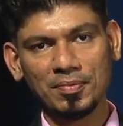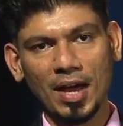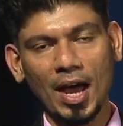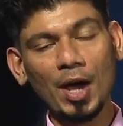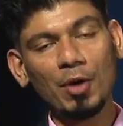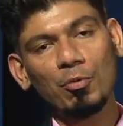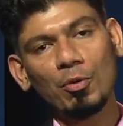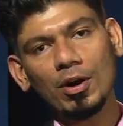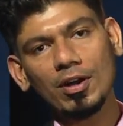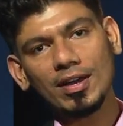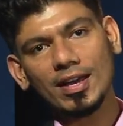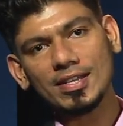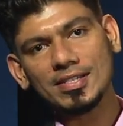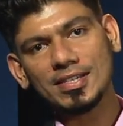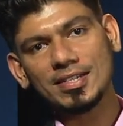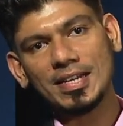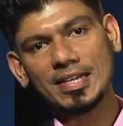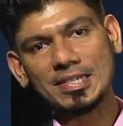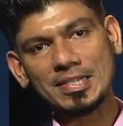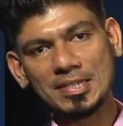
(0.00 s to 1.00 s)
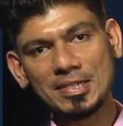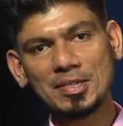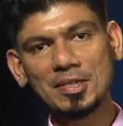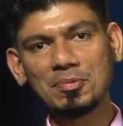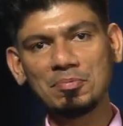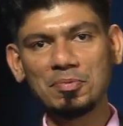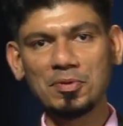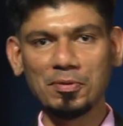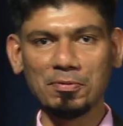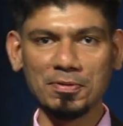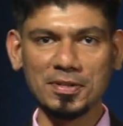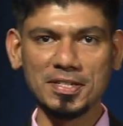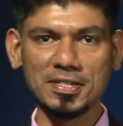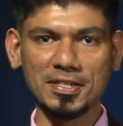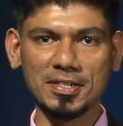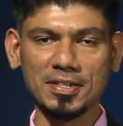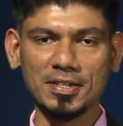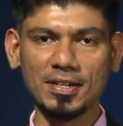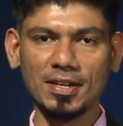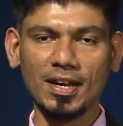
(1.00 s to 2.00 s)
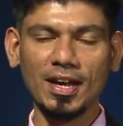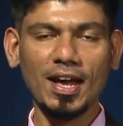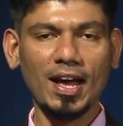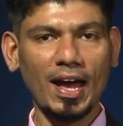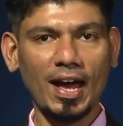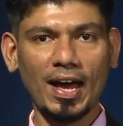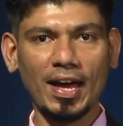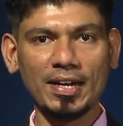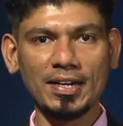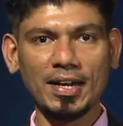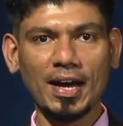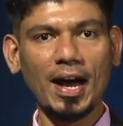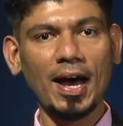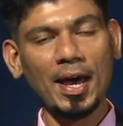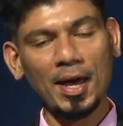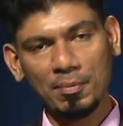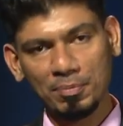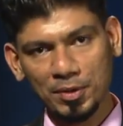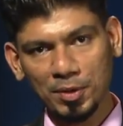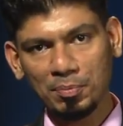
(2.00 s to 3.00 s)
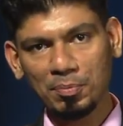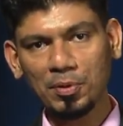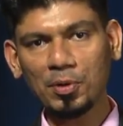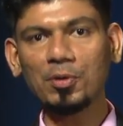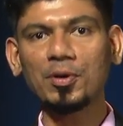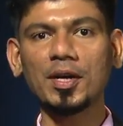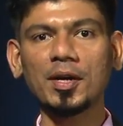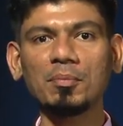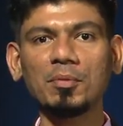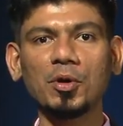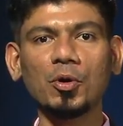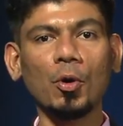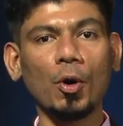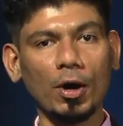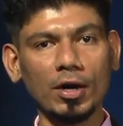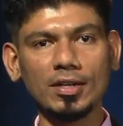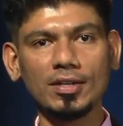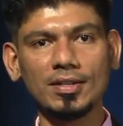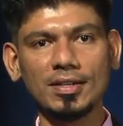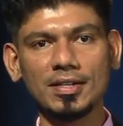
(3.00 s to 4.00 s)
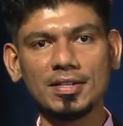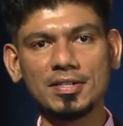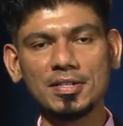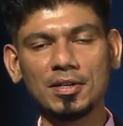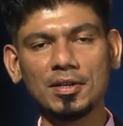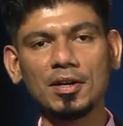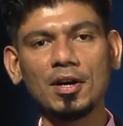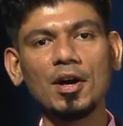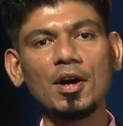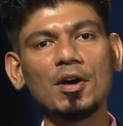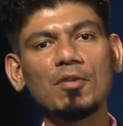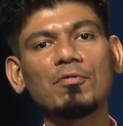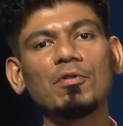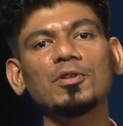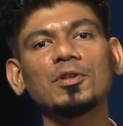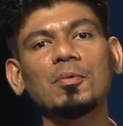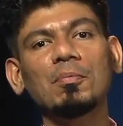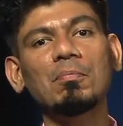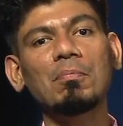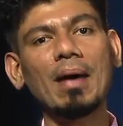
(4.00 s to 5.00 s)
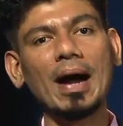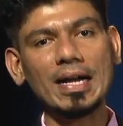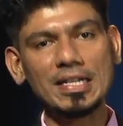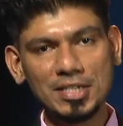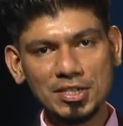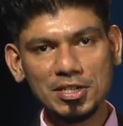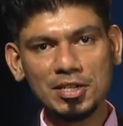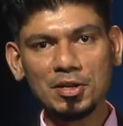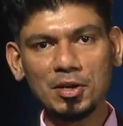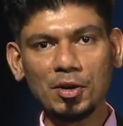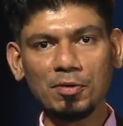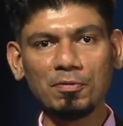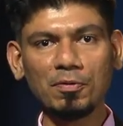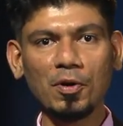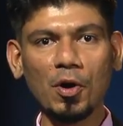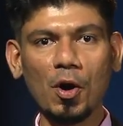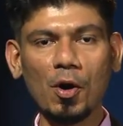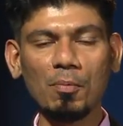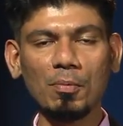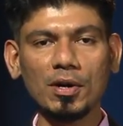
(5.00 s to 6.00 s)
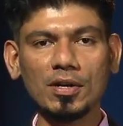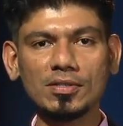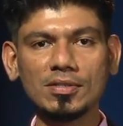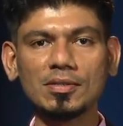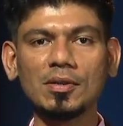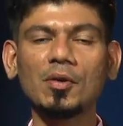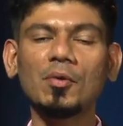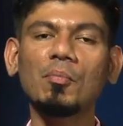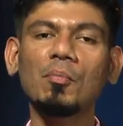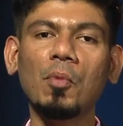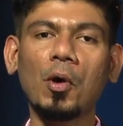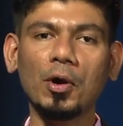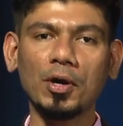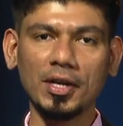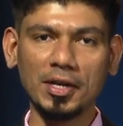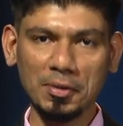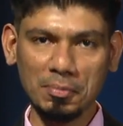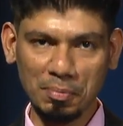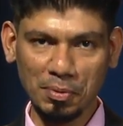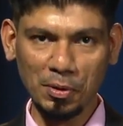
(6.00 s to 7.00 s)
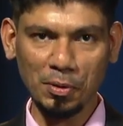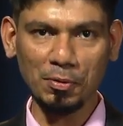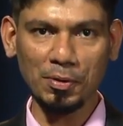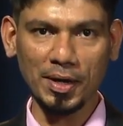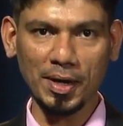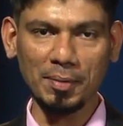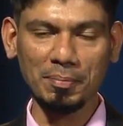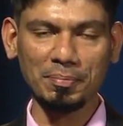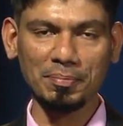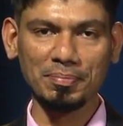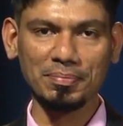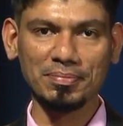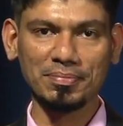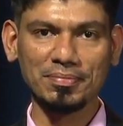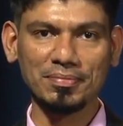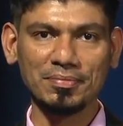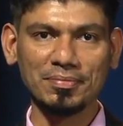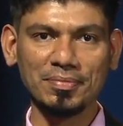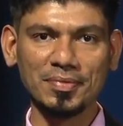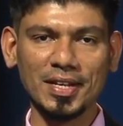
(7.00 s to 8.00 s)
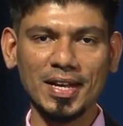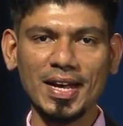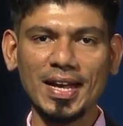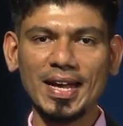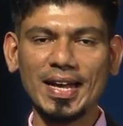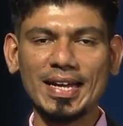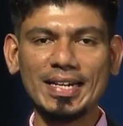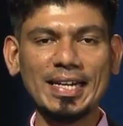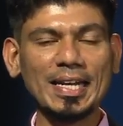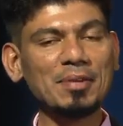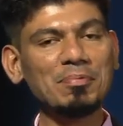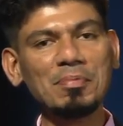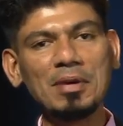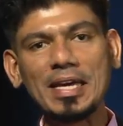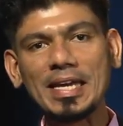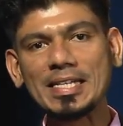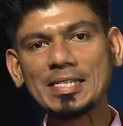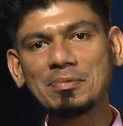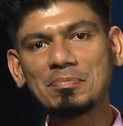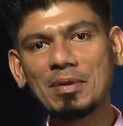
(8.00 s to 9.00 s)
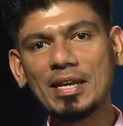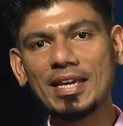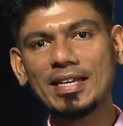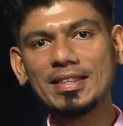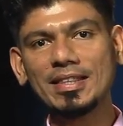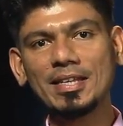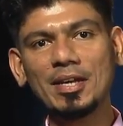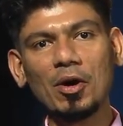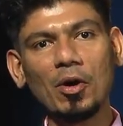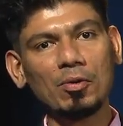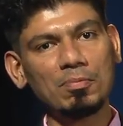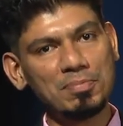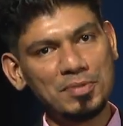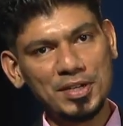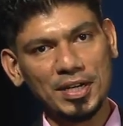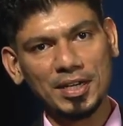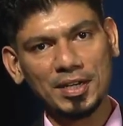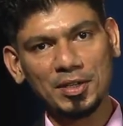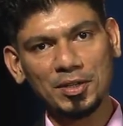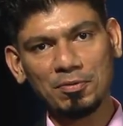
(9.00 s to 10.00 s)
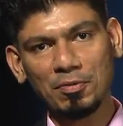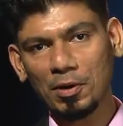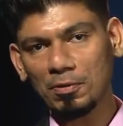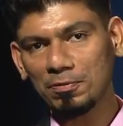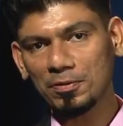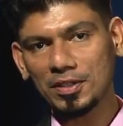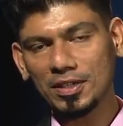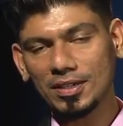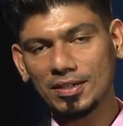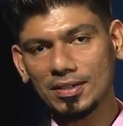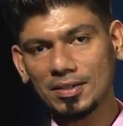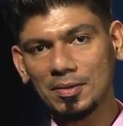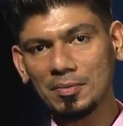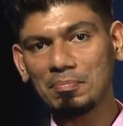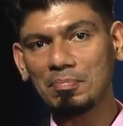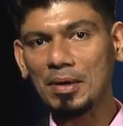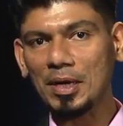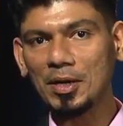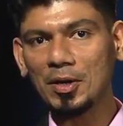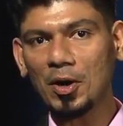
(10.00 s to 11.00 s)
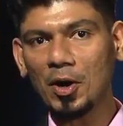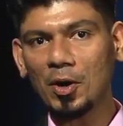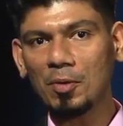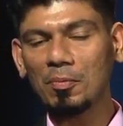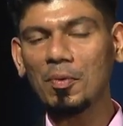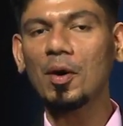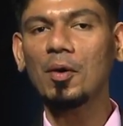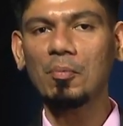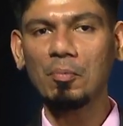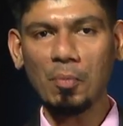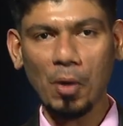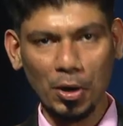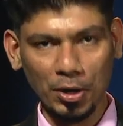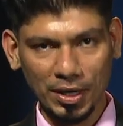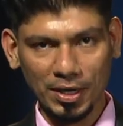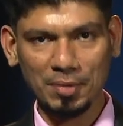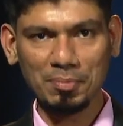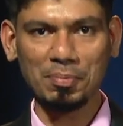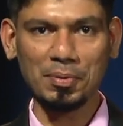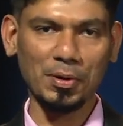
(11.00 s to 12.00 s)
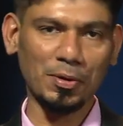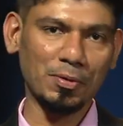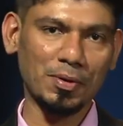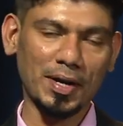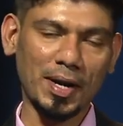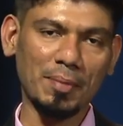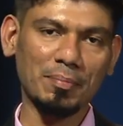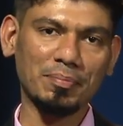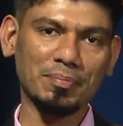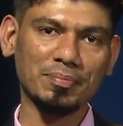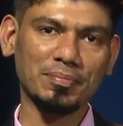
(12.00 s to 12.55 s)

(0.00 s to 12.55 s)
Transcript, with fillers: I work as an assistant professor and I am the program coordinator for the Bachelor of Commerce morning program. Let me explain the objective of the BCom morning program.